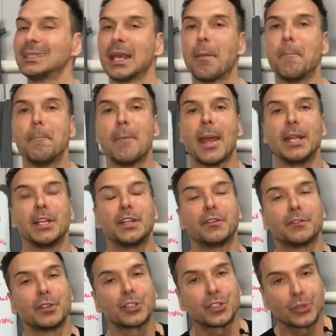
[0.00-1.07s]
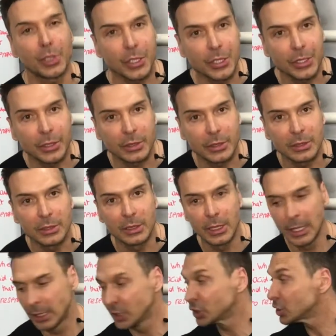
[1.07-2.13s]
in many different structures,
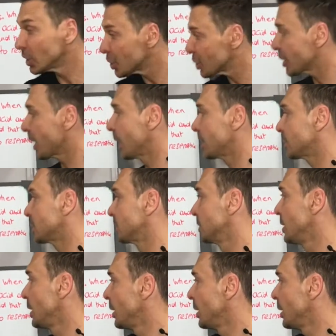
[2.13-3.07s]
such as